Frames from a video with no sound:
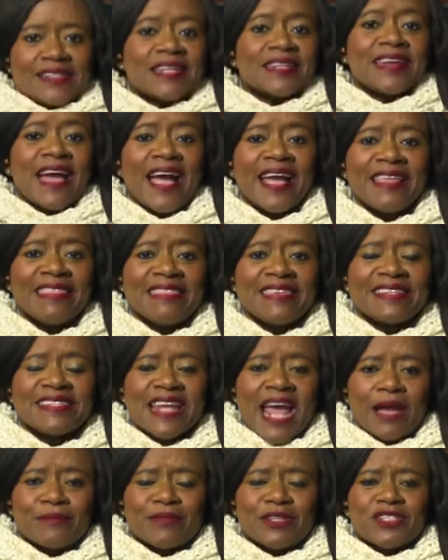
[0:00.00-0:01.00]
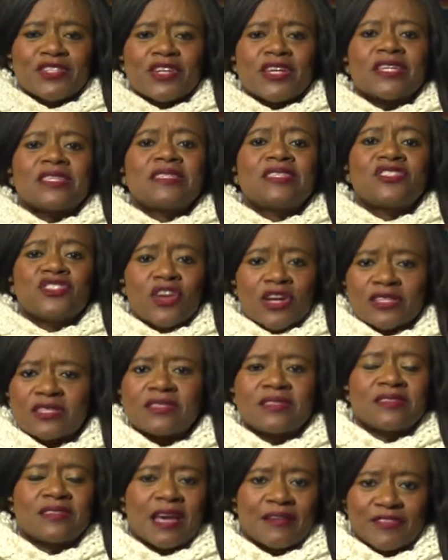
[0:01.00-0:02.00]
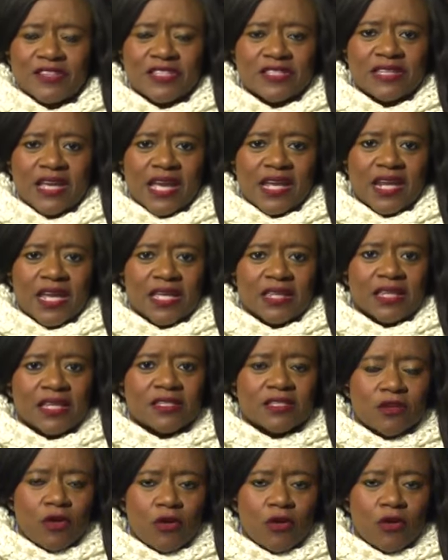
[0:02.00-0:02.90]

Tonight, the damage is just devastating. These